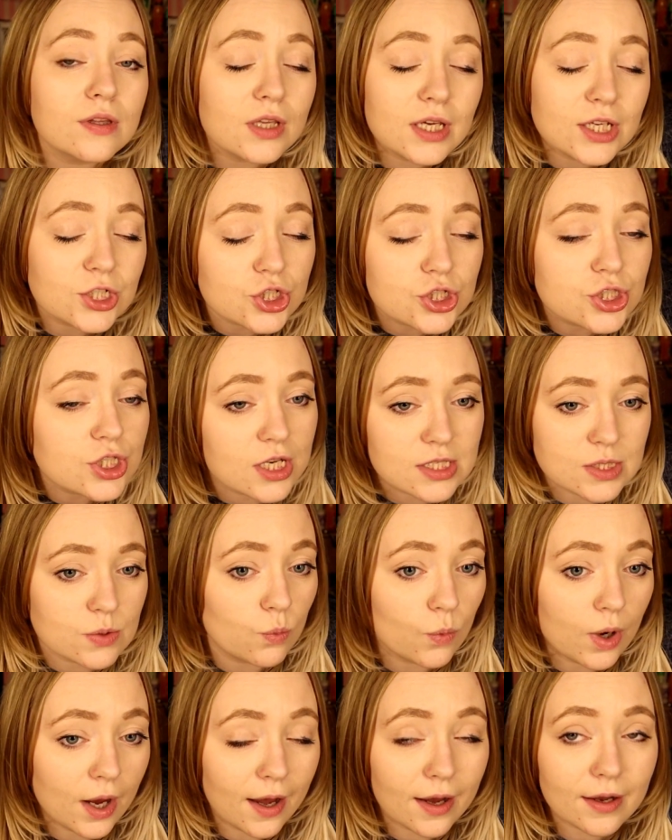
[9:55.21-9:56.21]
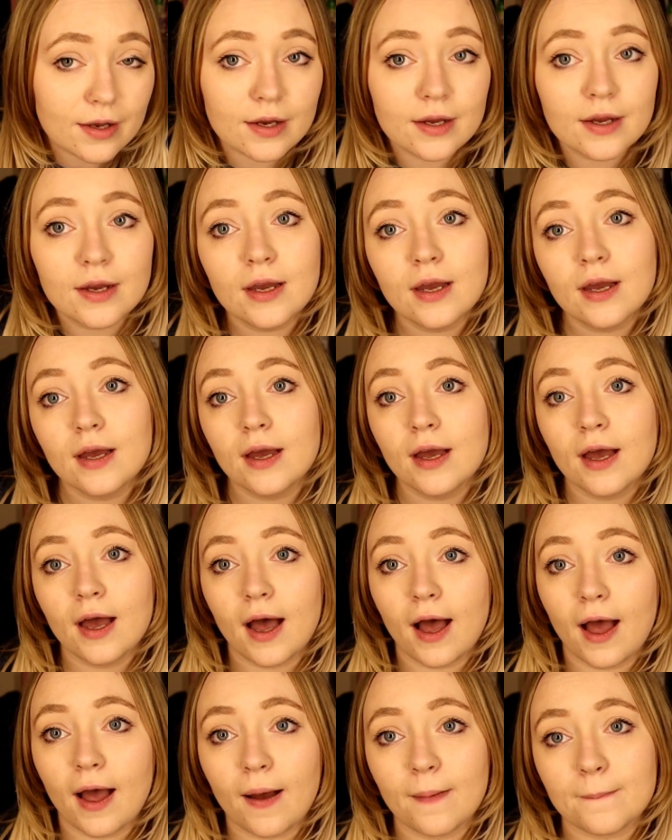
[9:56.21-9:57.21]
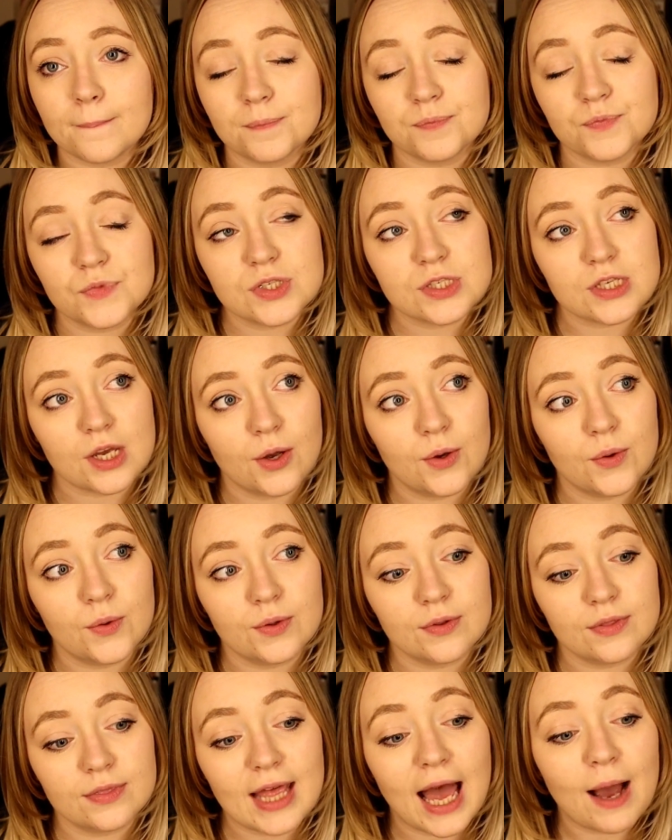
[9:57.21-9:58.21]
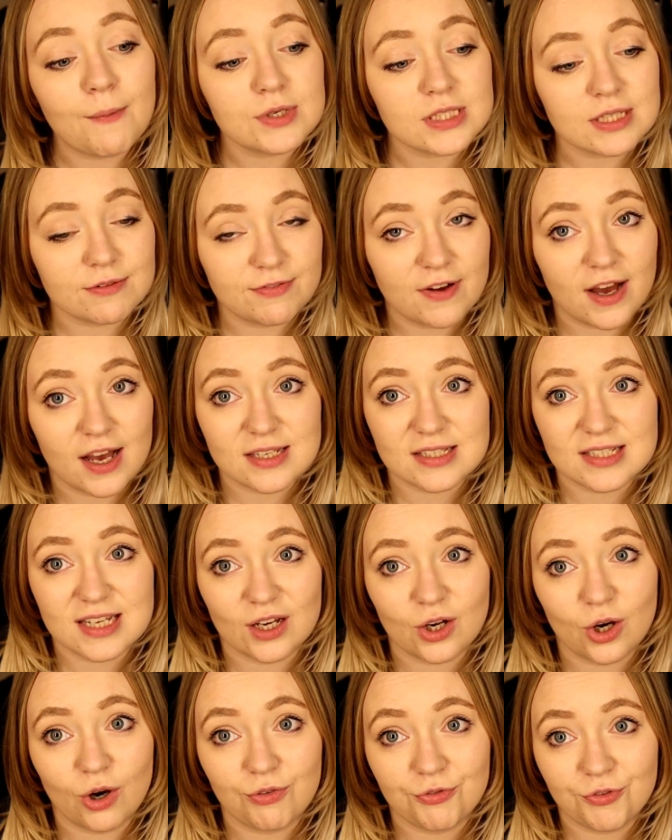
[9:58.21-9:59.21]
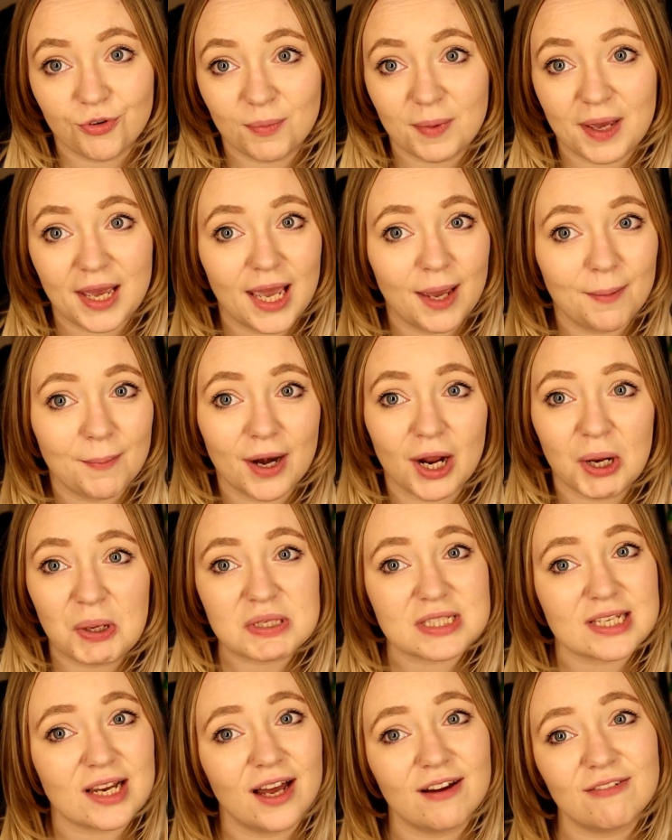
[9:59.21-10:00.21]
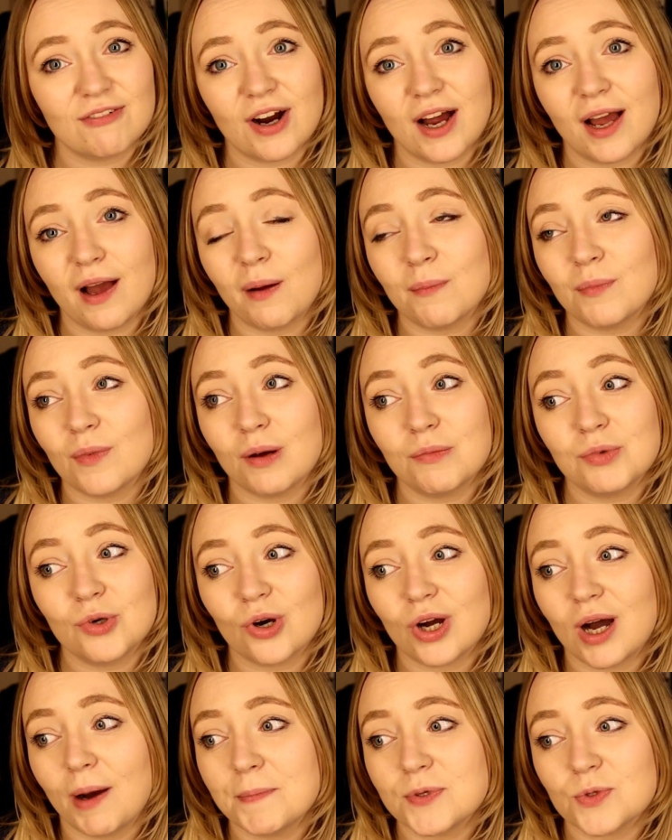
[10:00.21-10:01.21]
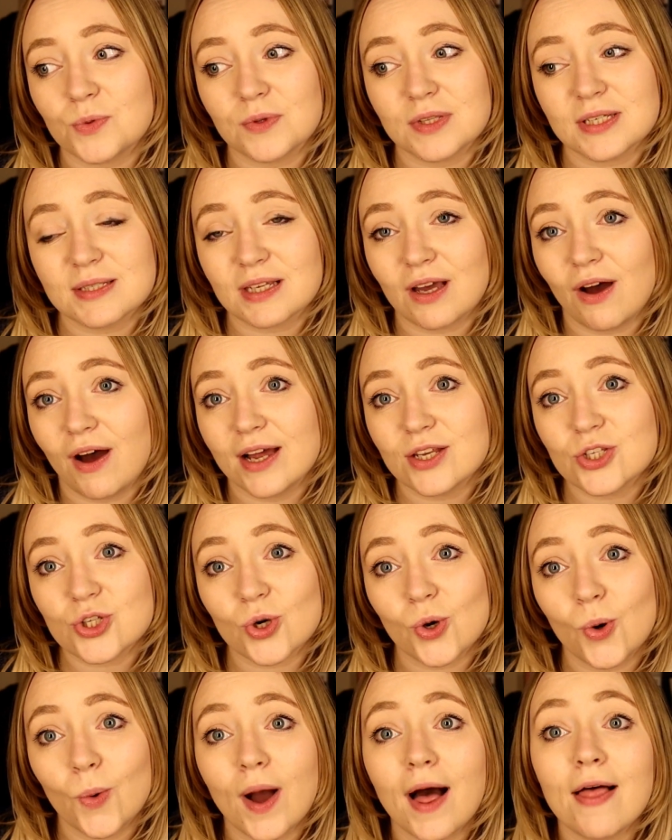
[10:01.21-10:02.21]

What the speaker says: It just doesn't work. So that was the first tick off from him, and I was like, right, I'm not comfortable with this guy at all.